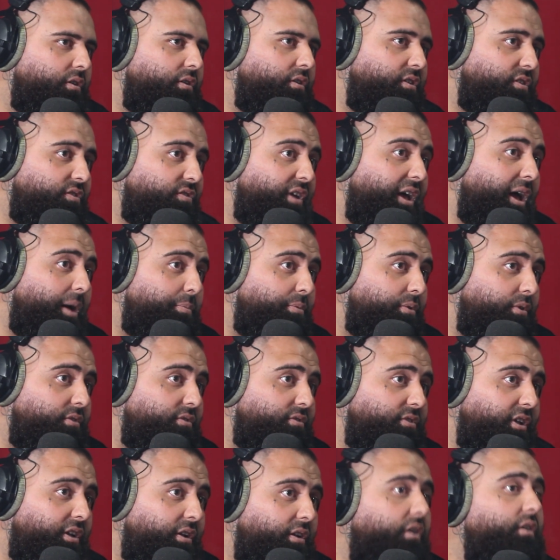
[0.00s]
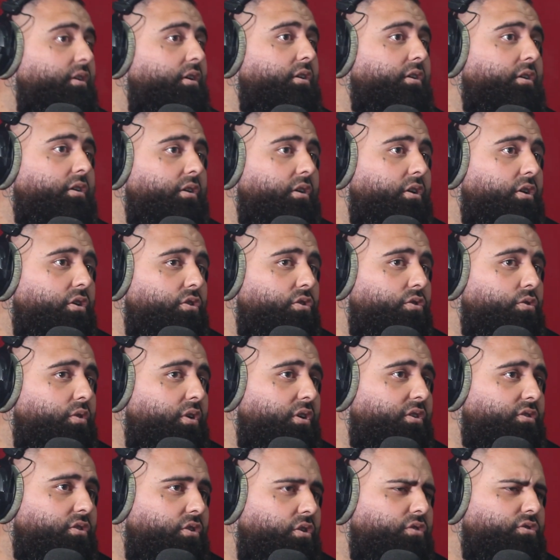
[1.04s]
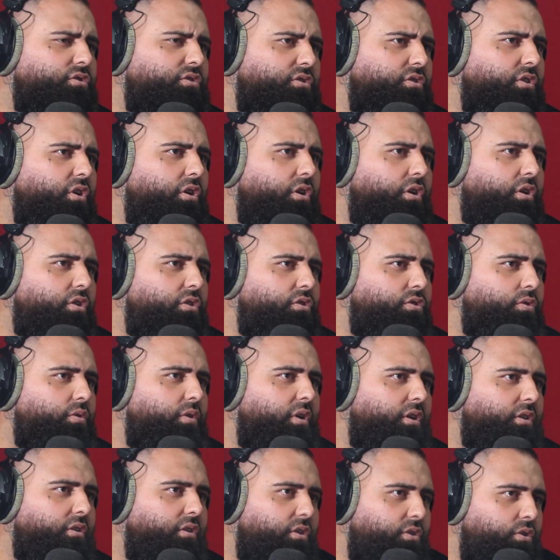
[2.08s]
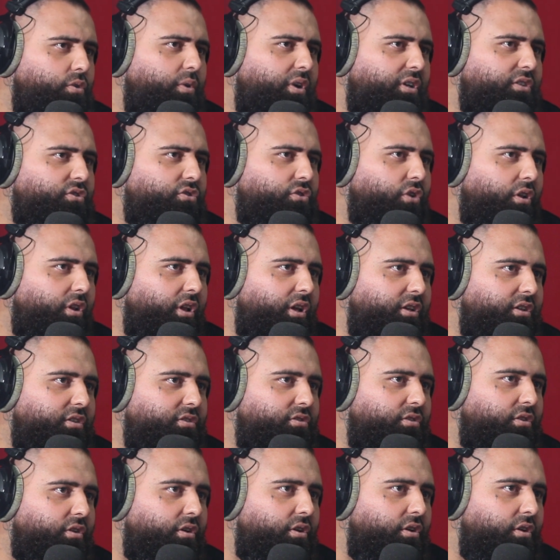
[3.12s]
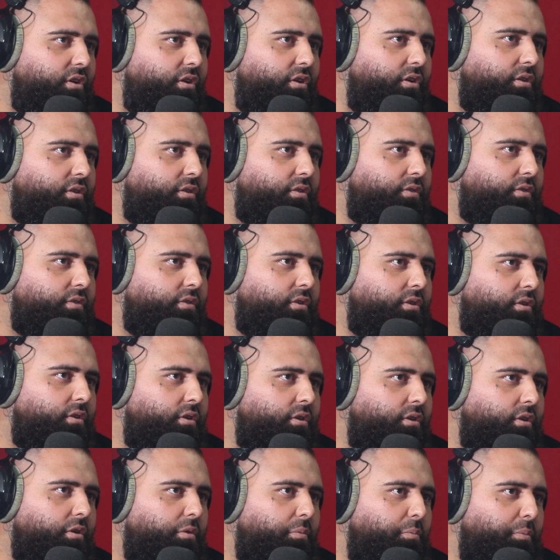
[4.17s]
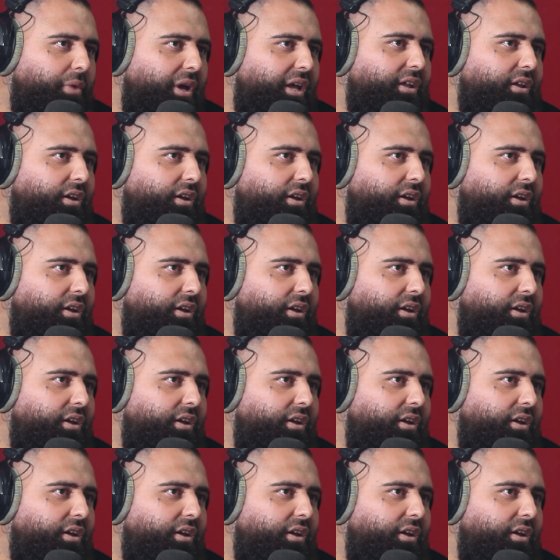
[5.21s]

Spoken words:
this happens, then US, because the US dollar is the main